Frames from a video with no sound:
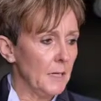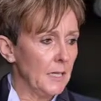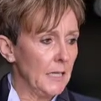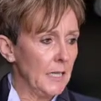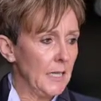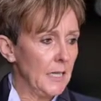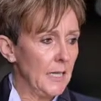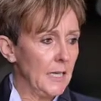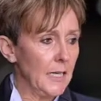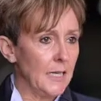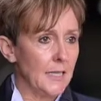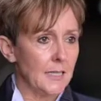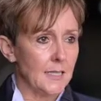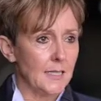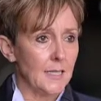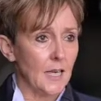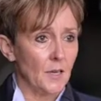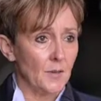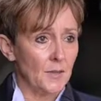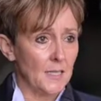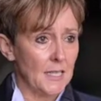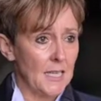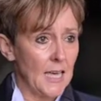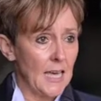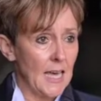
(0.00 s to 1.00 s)
money is
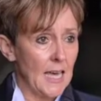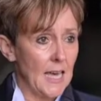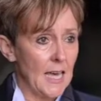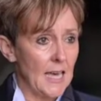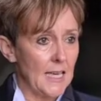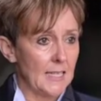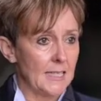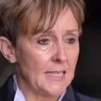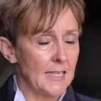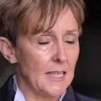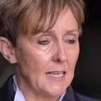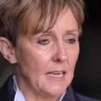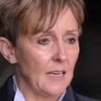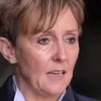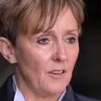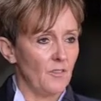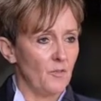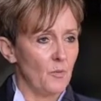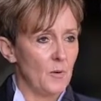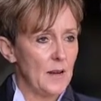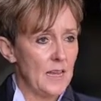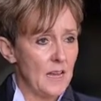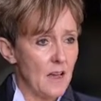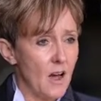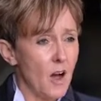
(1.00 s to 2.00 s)
so scarce that
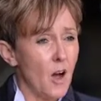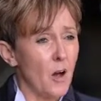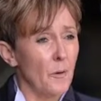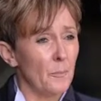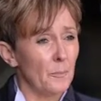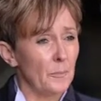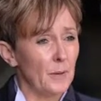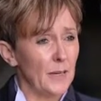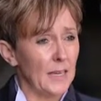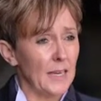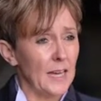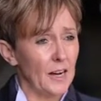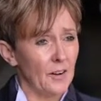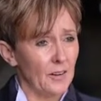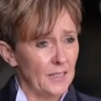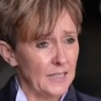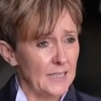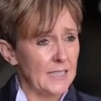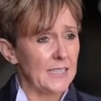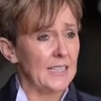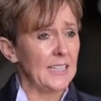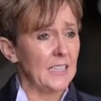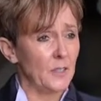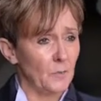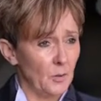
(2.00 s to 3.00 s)
if we can't be
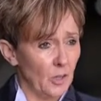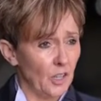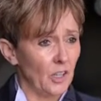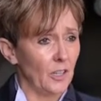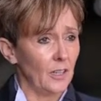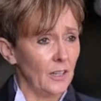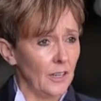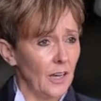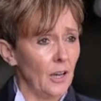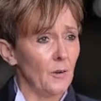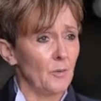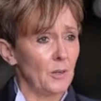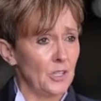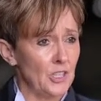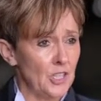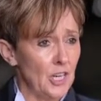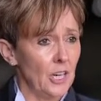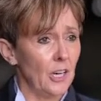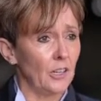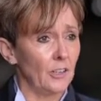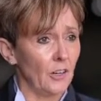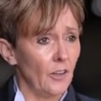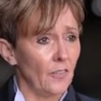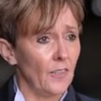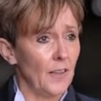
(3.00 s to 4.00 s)
guaranteed we're going to get
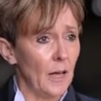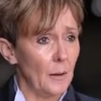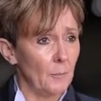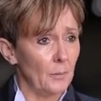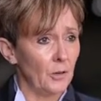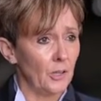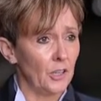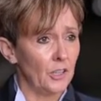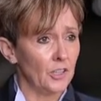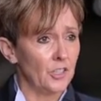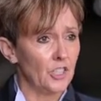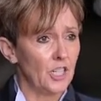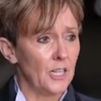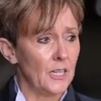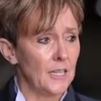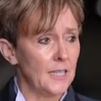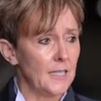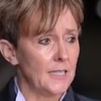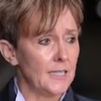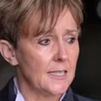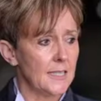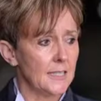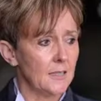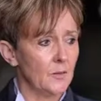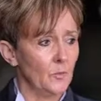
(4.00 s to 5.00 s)
return on that purchase,
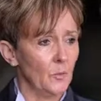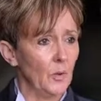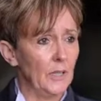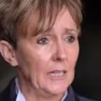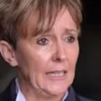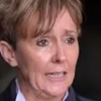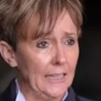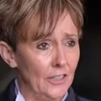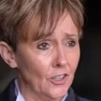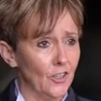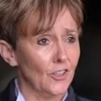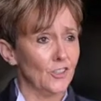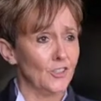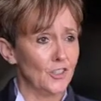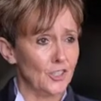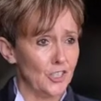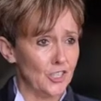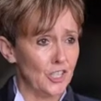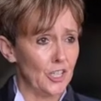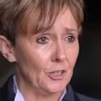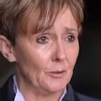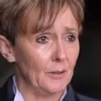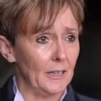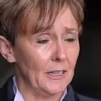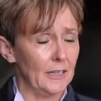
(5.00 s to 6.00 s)
we need not to
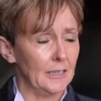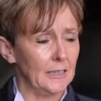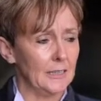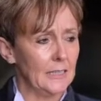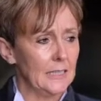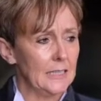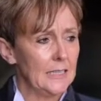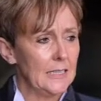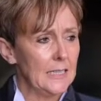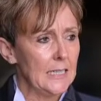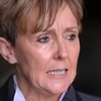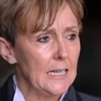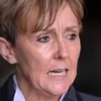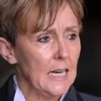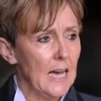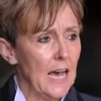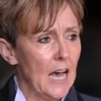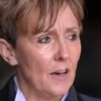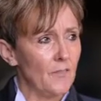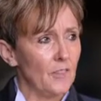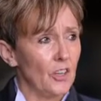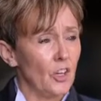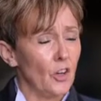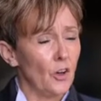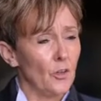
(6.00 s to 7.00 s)
do it.
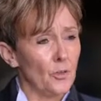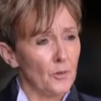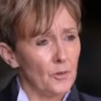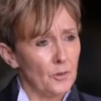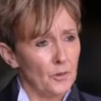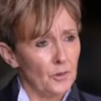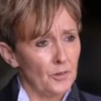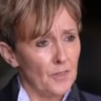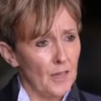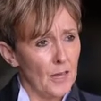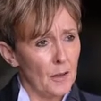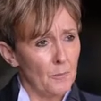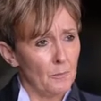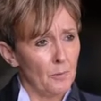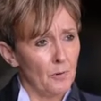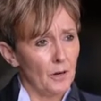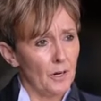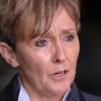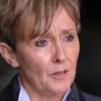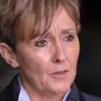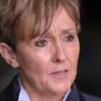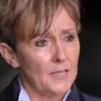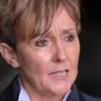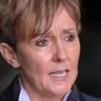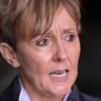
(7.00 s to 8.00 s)
Having gone through that
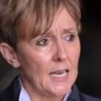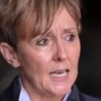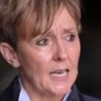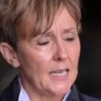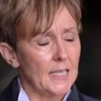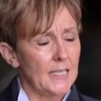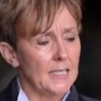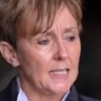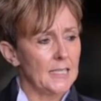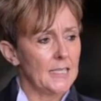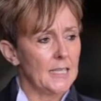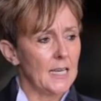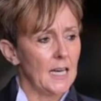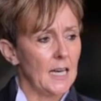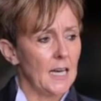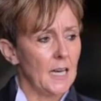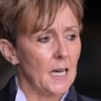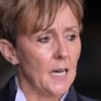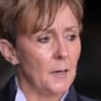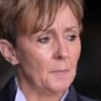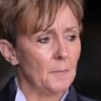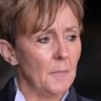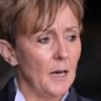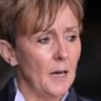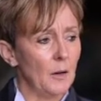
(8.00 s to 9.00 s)
process,
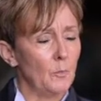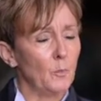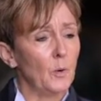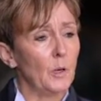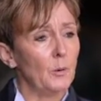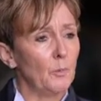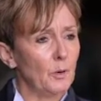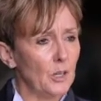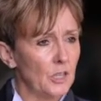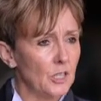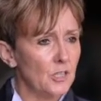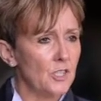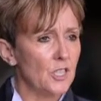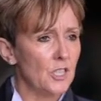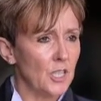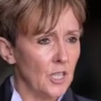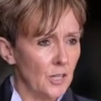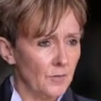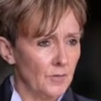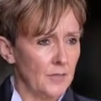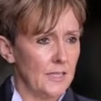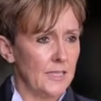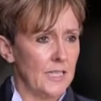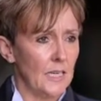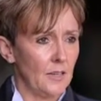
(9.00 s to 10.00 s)
um, and we were
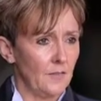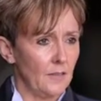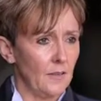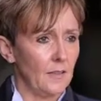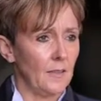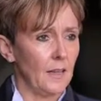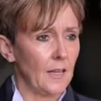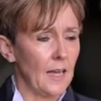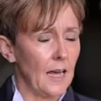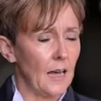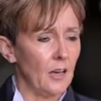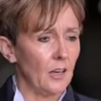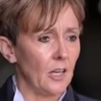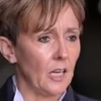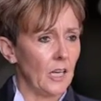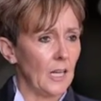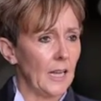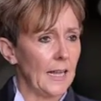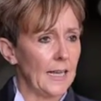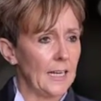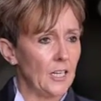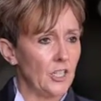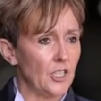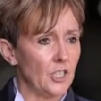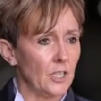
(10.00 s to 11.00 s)
conservative in the
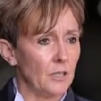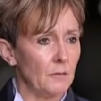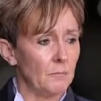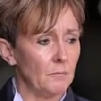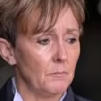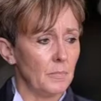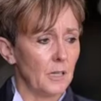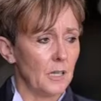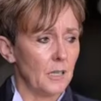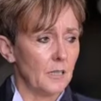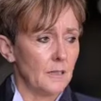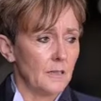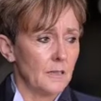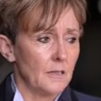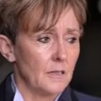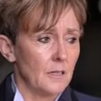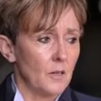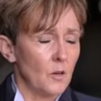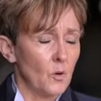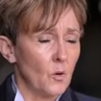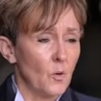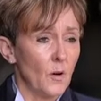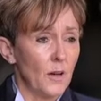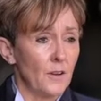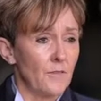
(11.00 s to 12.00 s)
calculation because,
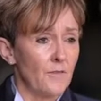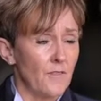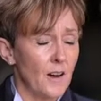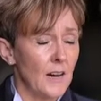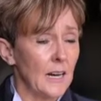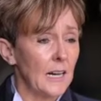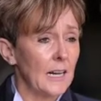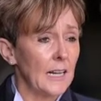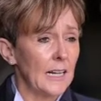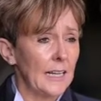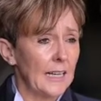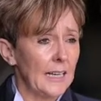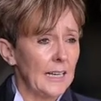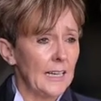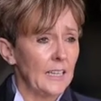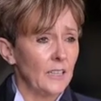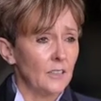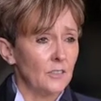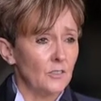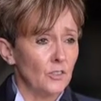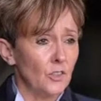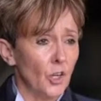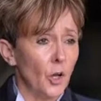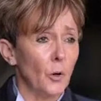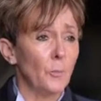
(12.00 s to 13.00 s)
quite frankly,
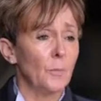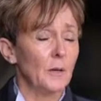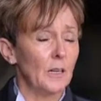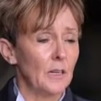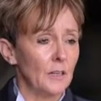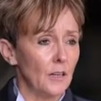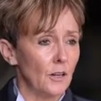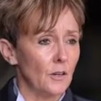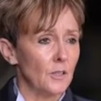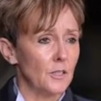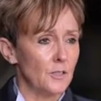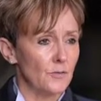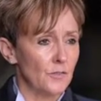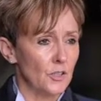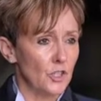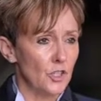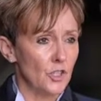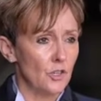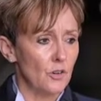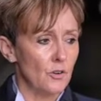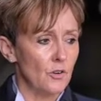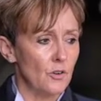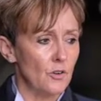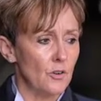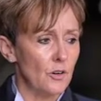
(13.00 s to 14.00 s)
nobody knows for
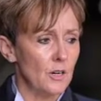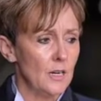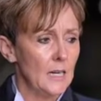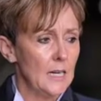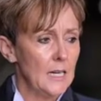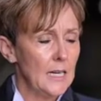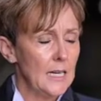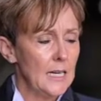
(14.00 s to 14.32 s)
sure.